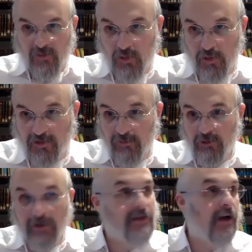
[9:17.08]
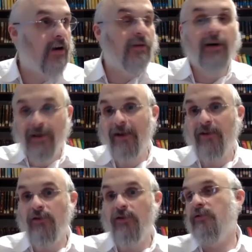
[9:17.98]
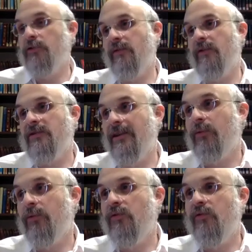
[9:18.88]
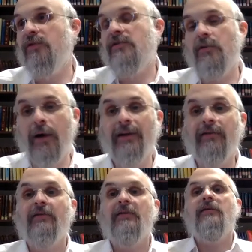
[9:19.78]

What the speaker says: with someone who writes a Haggadah, again, you'll first of all select what you feel is the right